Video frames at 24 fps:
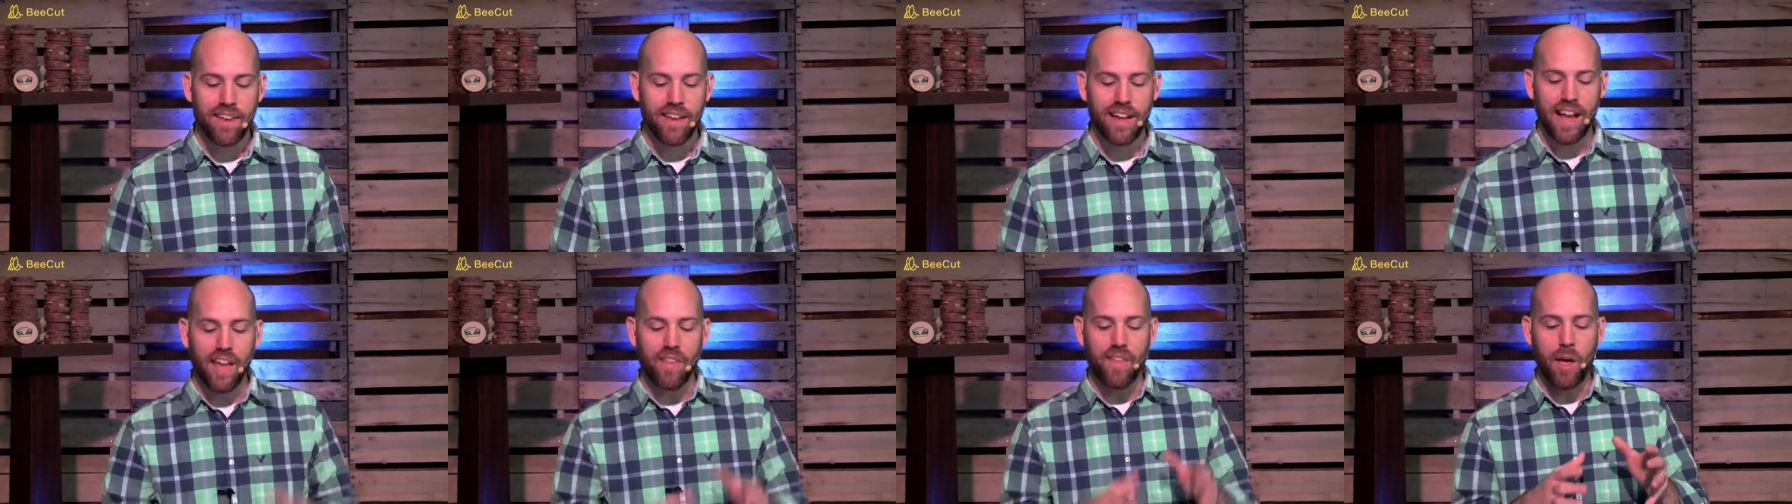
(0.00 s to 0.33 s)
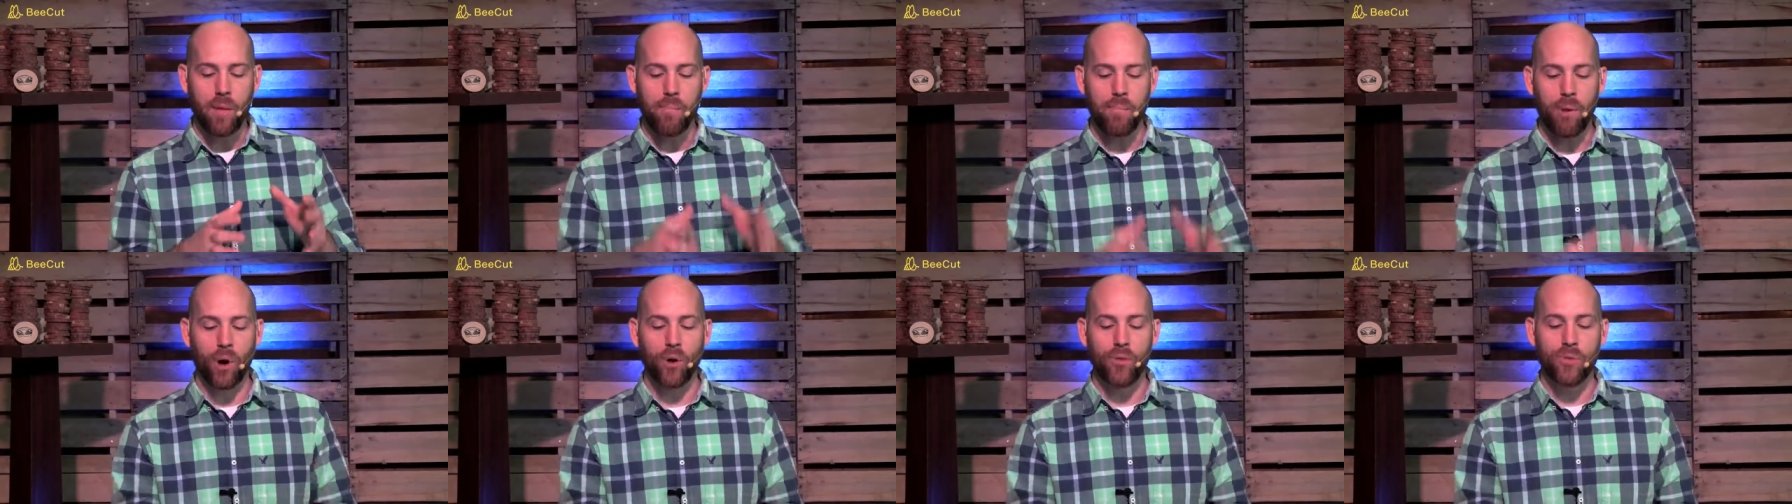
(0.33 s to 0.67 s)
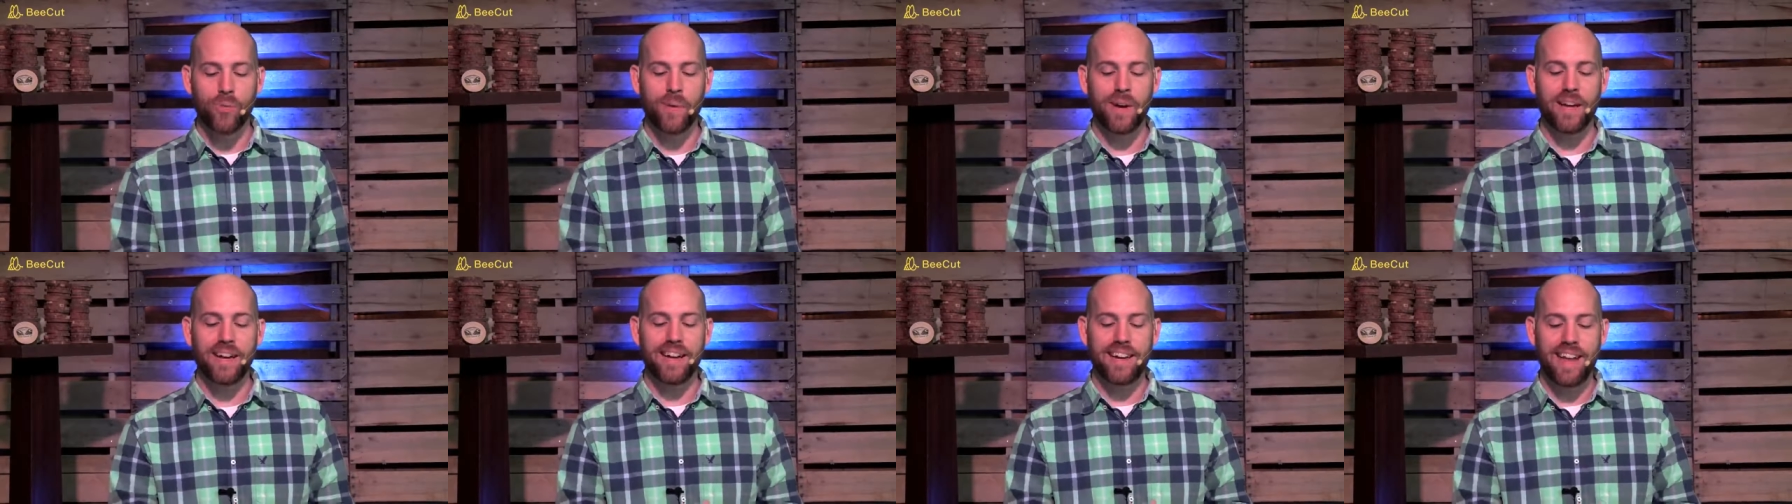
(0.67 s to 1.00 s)
and they both
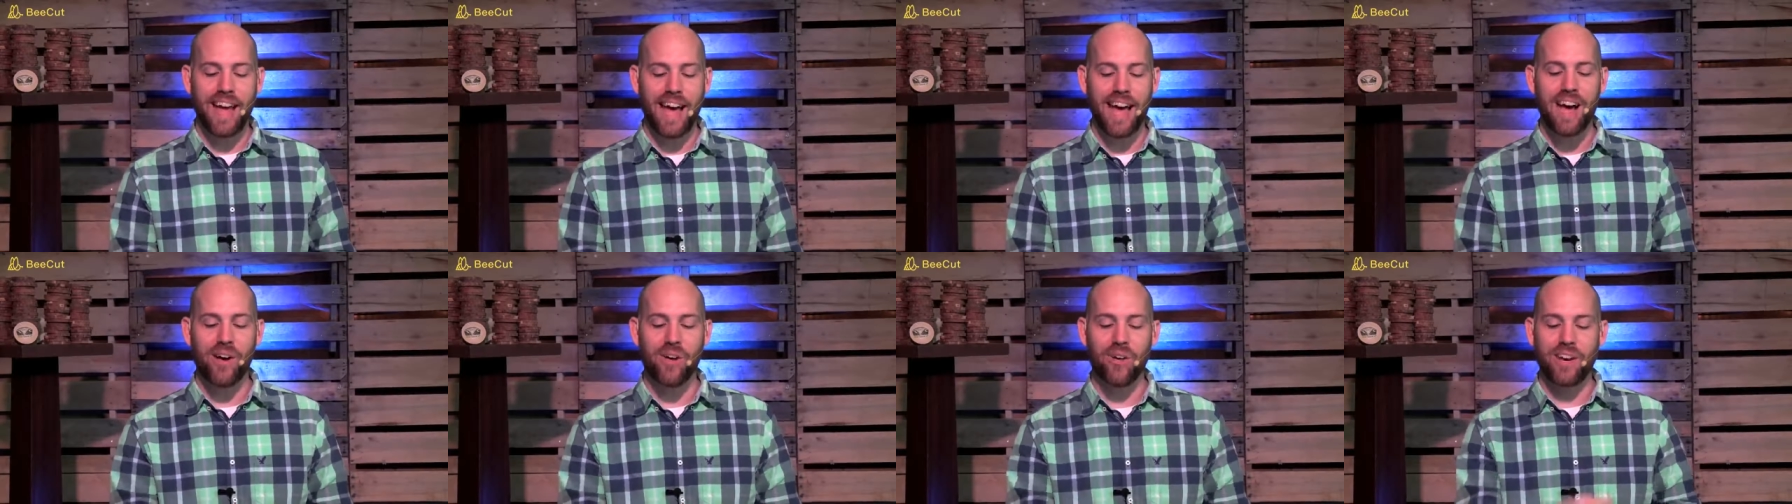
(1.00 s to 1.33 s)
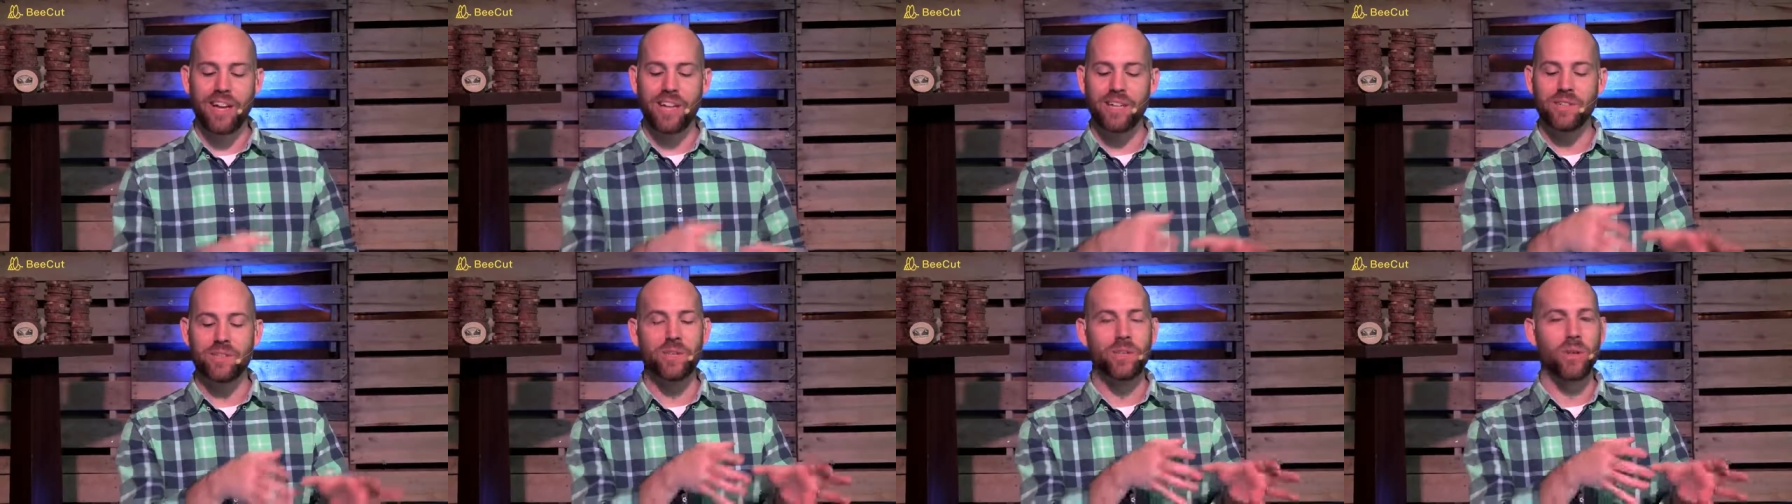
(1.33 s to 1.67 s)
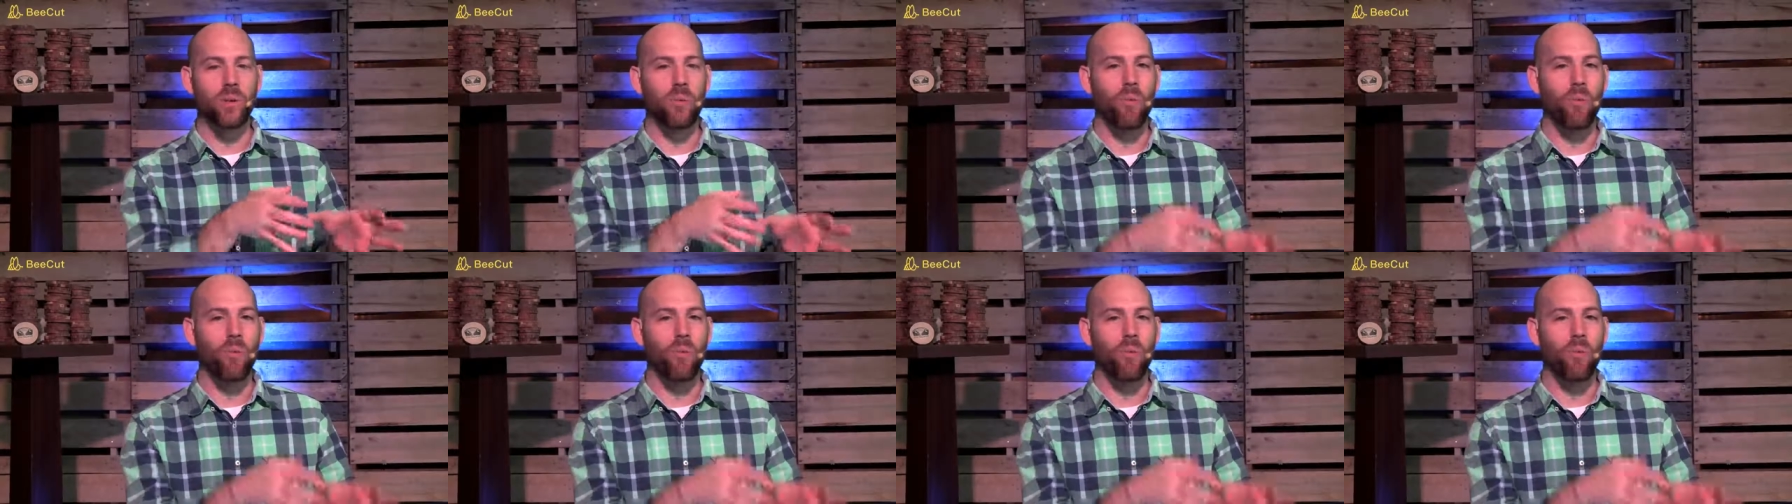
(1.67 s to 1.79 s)
went down into the